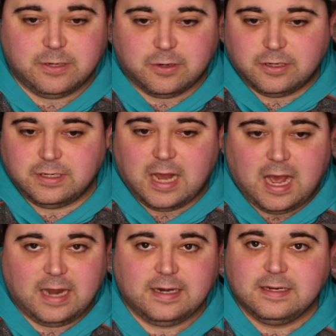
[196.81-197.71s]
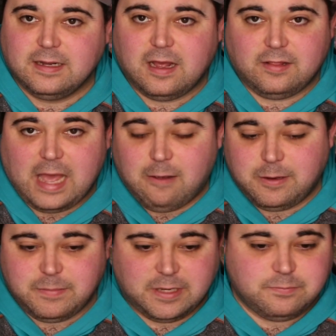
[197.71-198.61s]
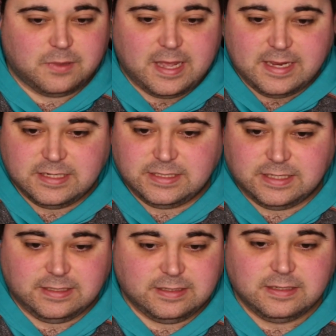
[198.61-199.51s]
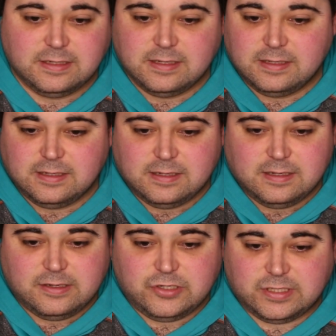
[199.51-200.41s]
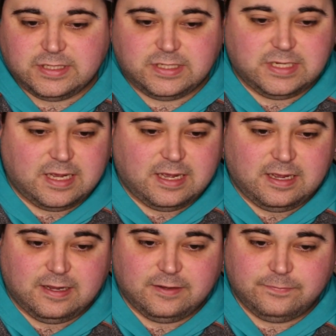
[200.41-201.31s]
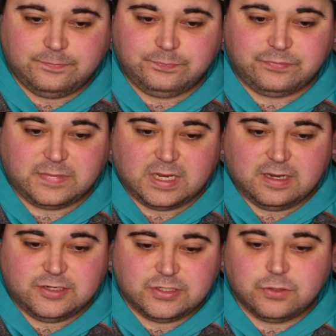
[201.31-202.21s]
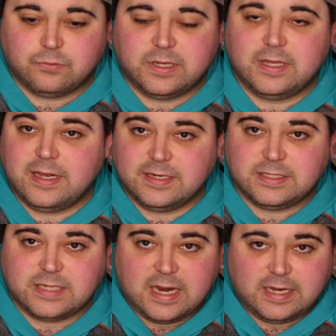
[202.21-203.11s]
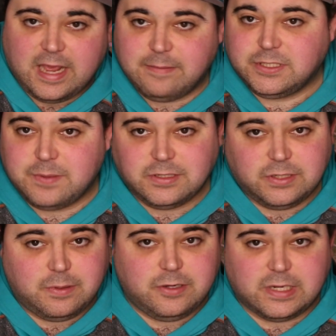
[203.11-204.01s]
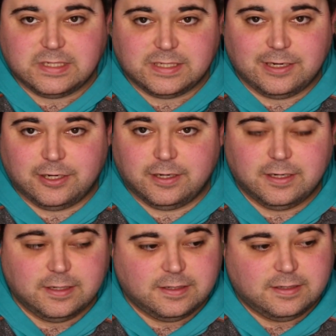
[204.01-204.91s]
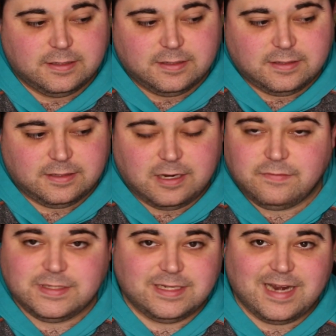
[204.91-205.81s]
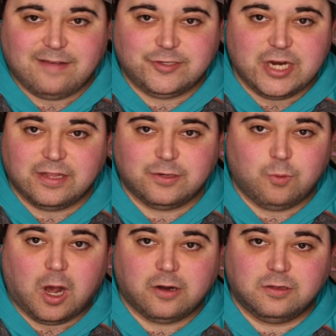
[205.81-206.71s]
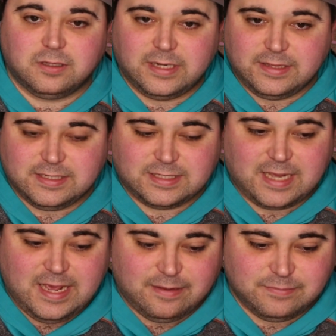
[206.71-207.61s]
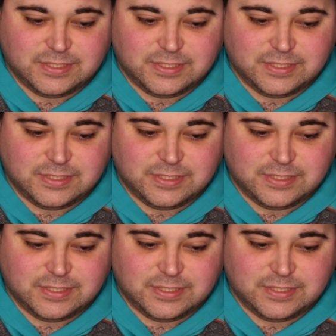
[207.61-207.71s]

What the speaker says: They were not allowing big plays, and just a really insane game, especially when you consider the Dolphins didn't have Jalen Waddle in this game.